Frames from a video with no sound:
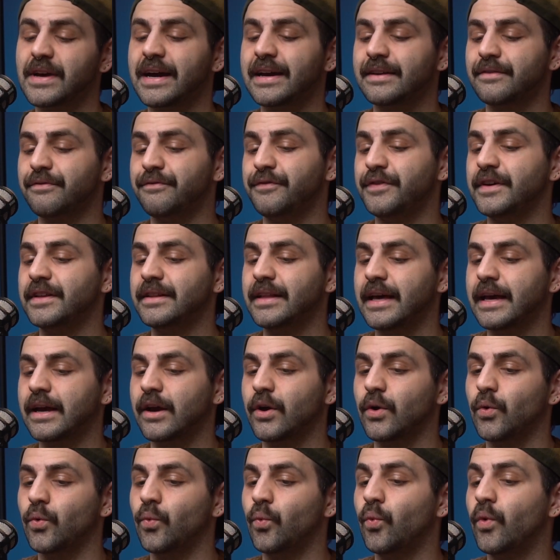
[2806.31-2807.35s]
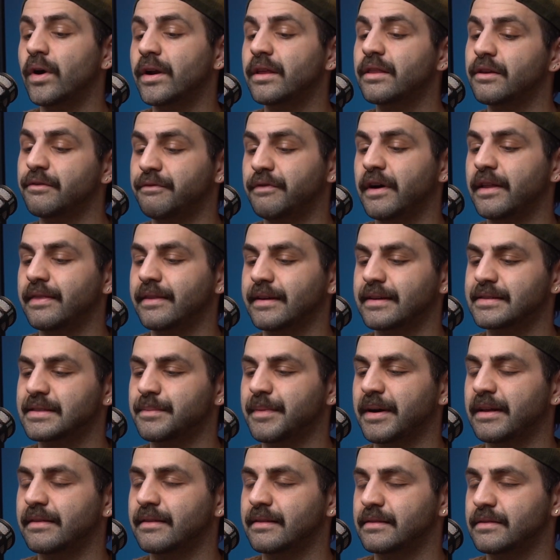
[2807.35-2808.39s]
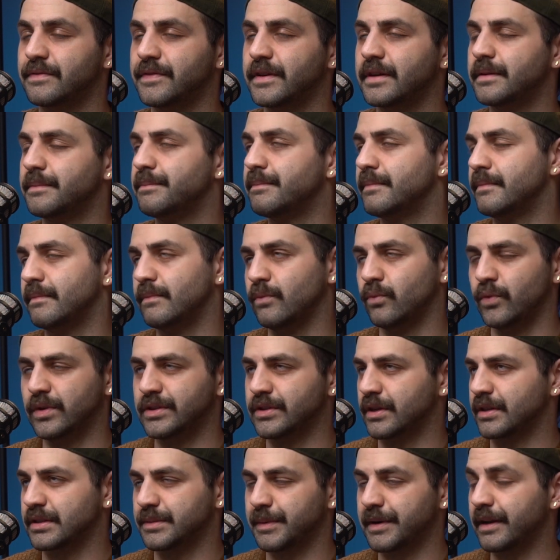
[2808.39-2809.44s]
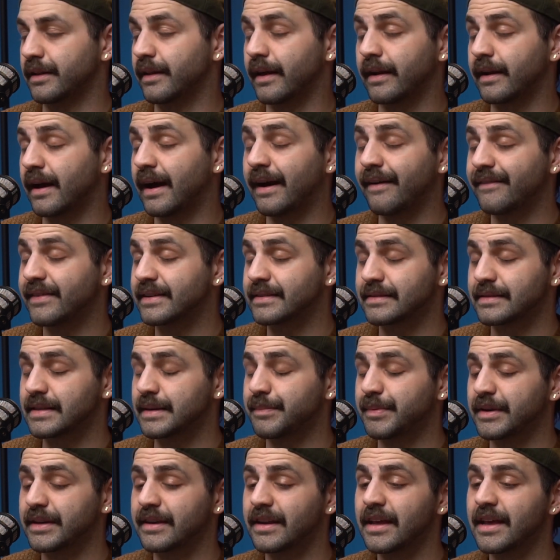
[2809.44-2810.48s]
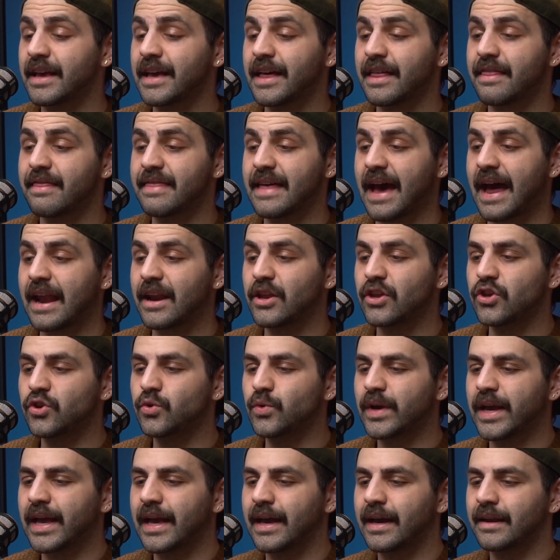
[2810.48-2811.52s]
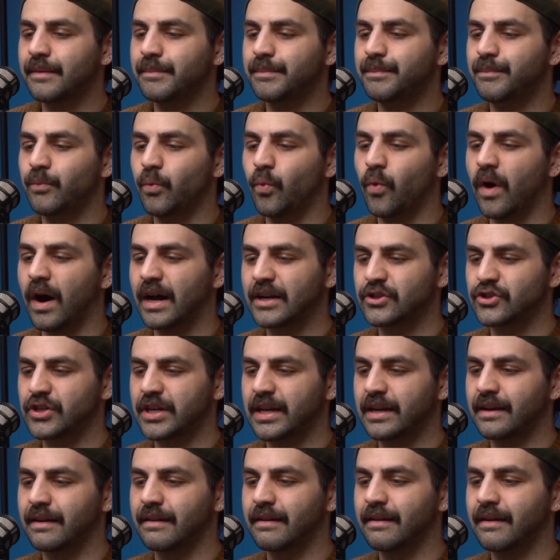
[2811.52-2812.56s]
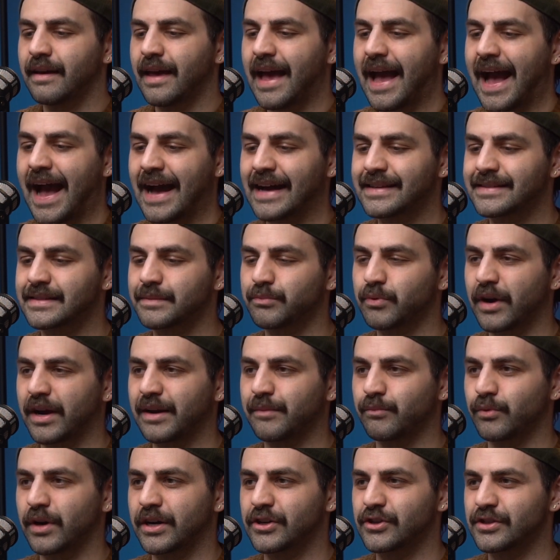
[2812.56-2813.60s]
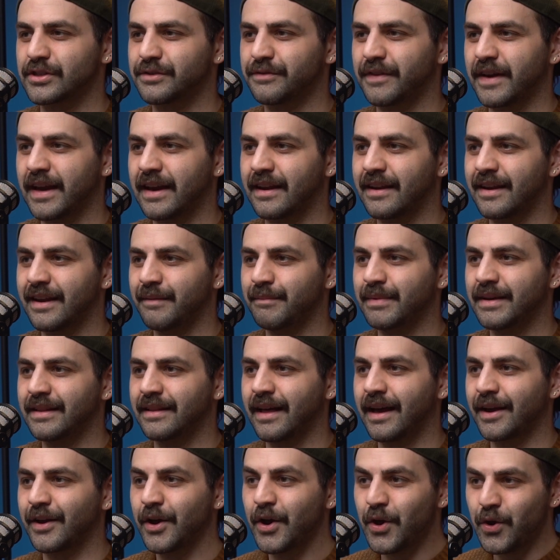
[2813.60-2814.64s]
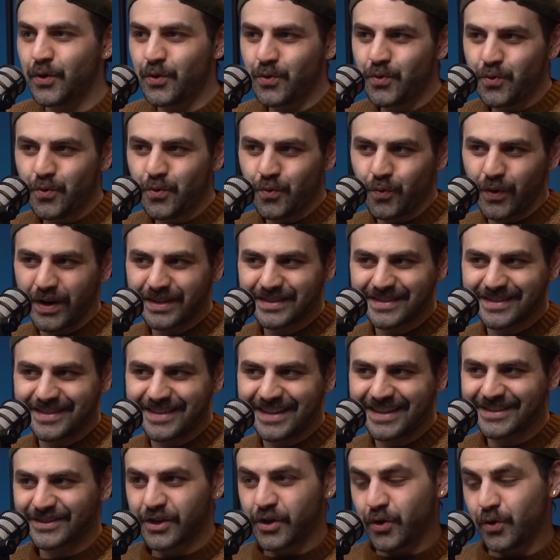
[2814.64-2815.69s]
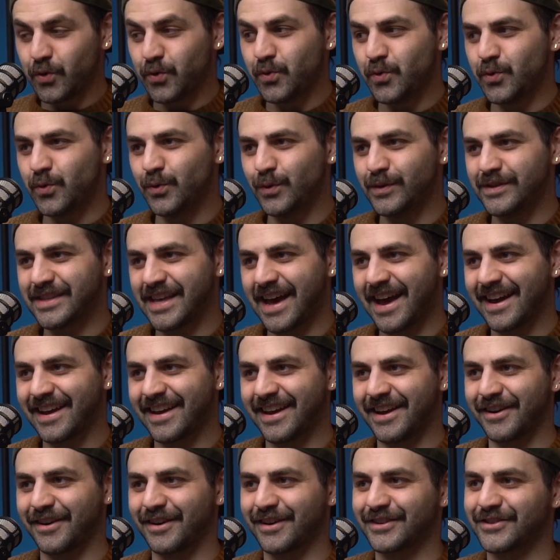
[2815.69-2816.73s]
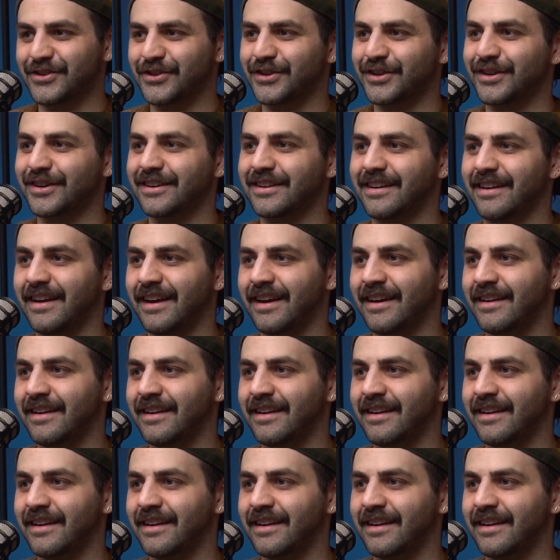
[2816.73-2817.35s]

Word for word: I feel like one of the fun things about this film, we talked about a lot obviously, but that you can watch it as a Pride and Prejudice fan and be like, "Ooh, what's this? Ooh, who's that character?" Yeah.